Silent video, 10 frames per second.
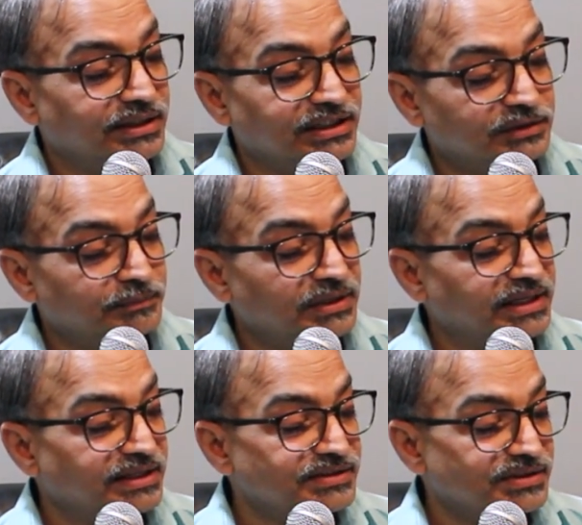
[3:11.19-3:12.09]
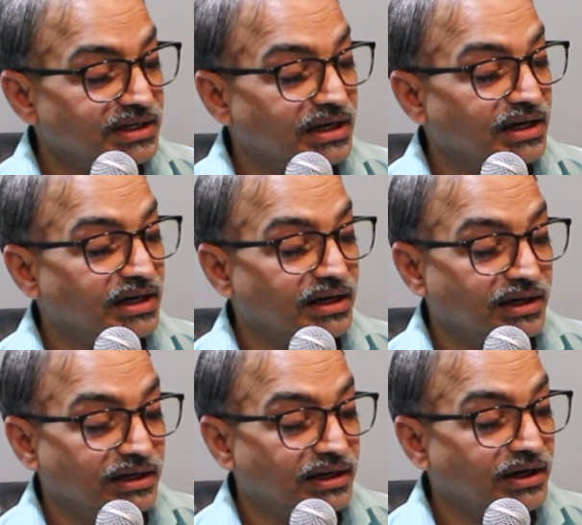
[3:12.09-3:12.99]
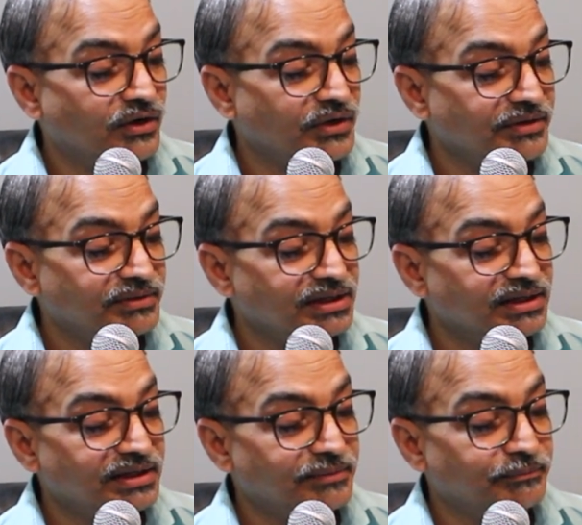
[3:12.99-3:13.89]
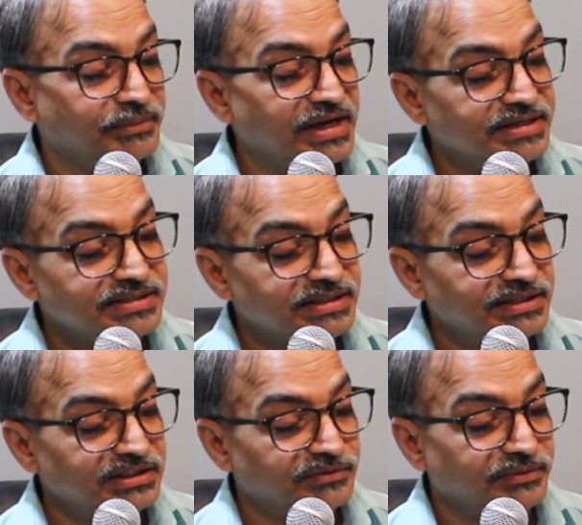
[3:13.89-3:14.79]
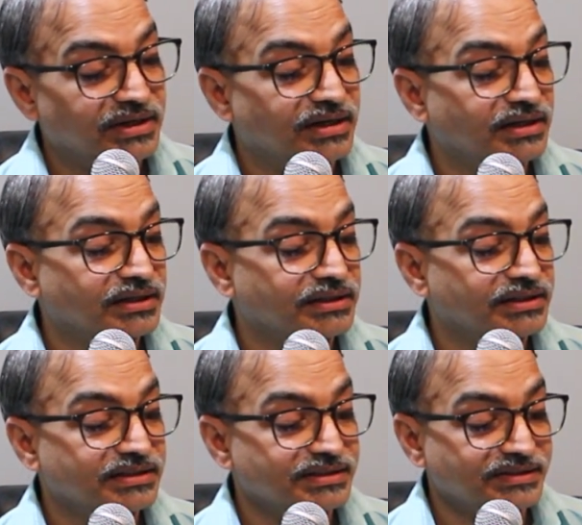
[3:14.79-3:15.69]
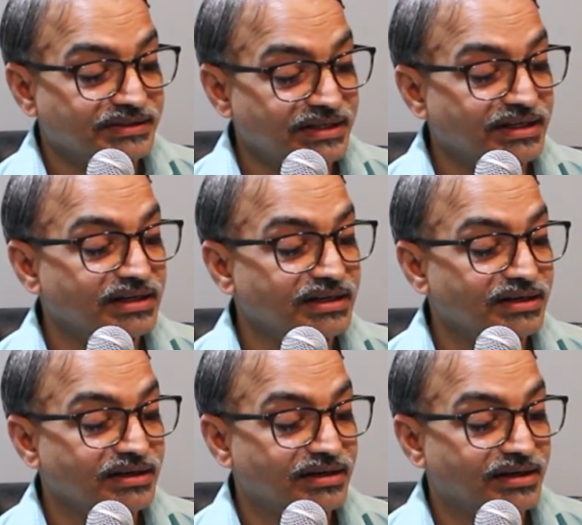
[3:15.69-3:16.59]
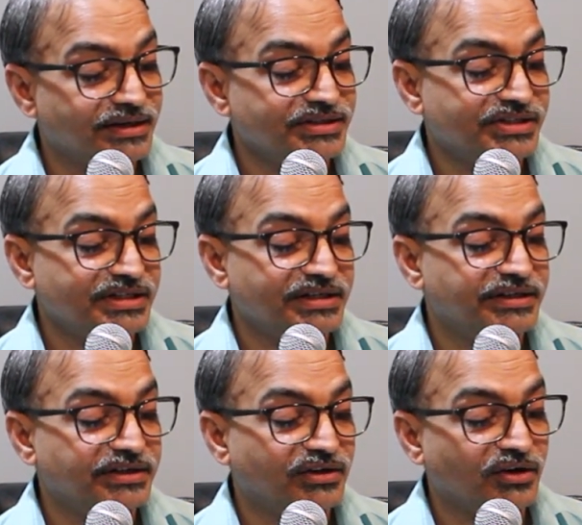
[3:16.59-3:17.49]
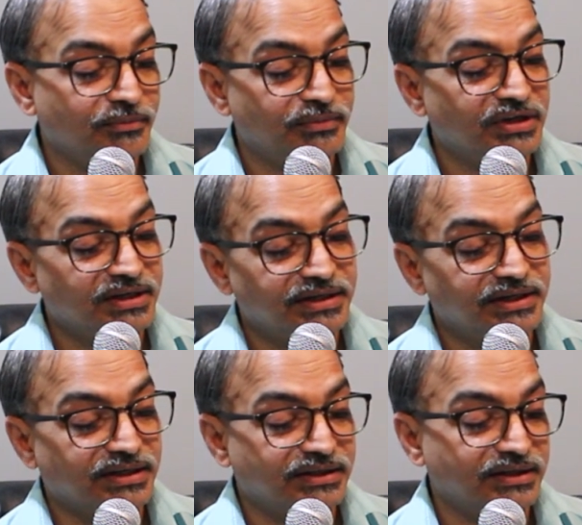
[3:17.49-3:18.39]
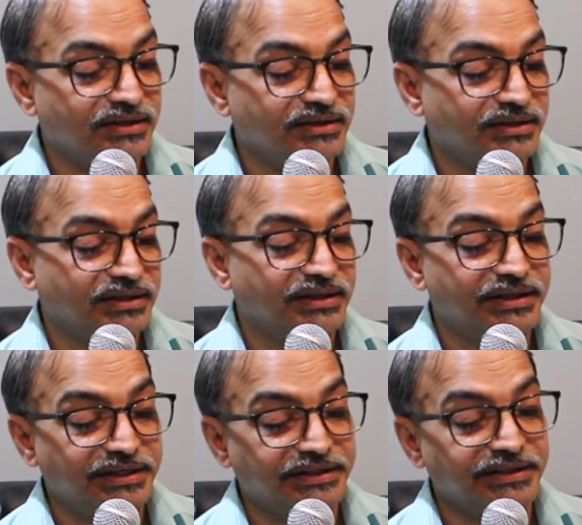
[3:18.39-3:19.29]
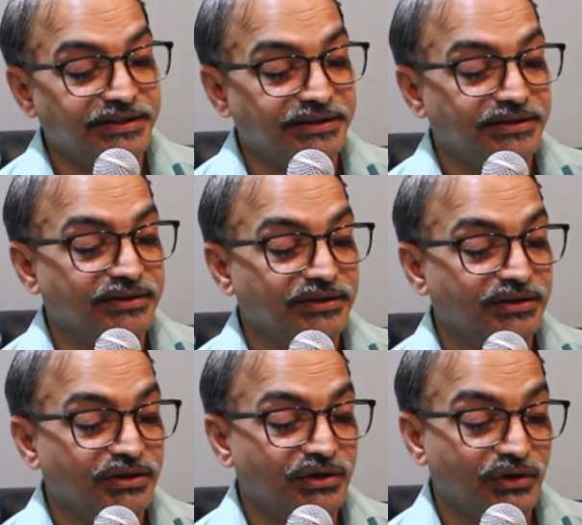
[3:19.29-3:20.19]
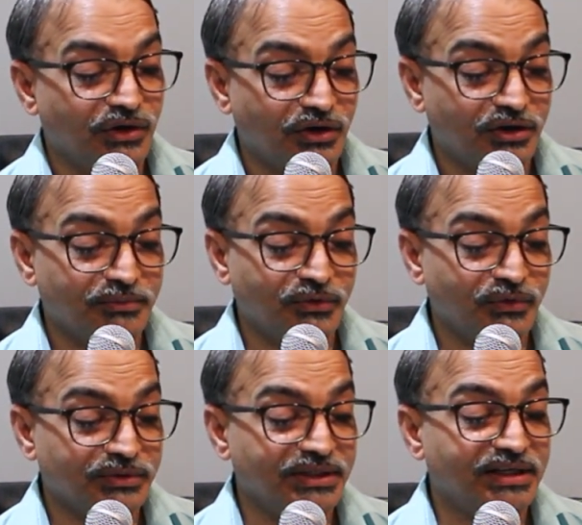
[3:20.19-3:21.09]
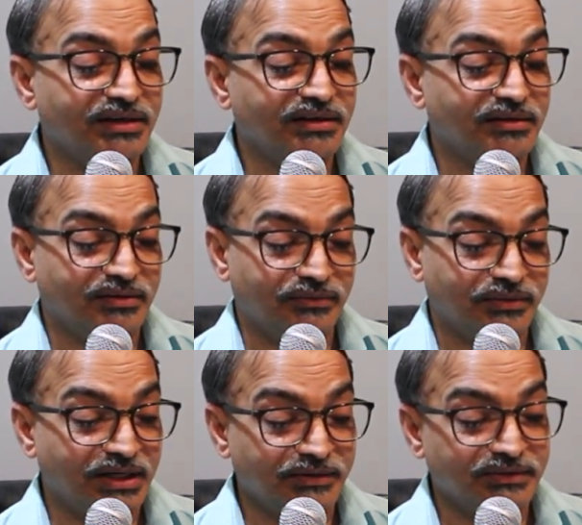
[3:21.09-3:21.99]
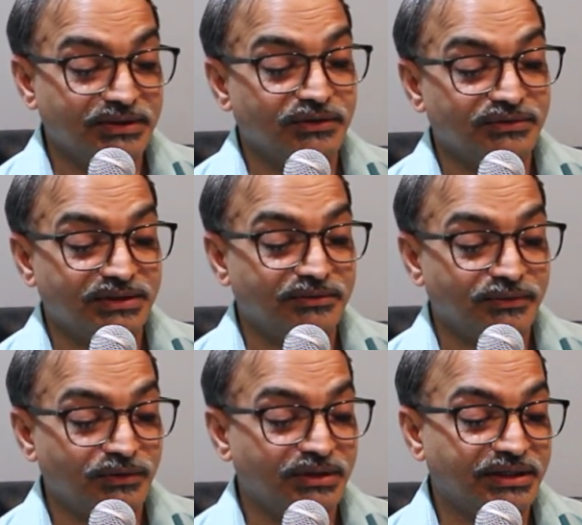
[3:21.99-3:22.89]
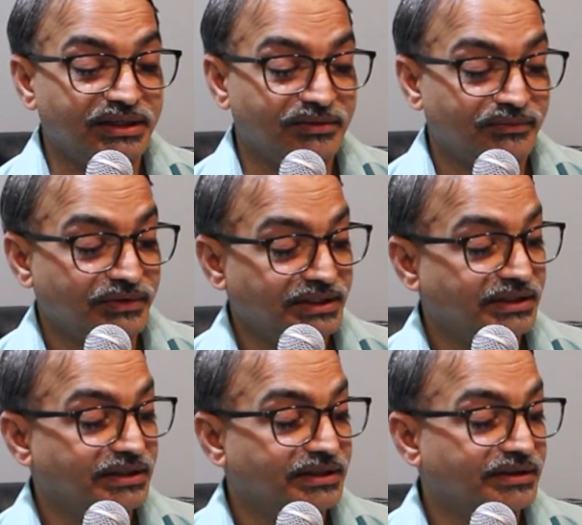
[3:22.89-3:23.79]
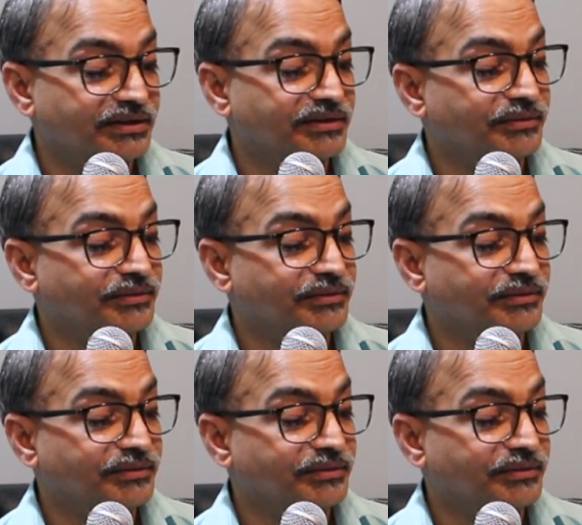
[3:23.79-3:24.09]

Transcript: explains allowable amperities for single unshielded copper conductor rated not more than 5000 volt in free air,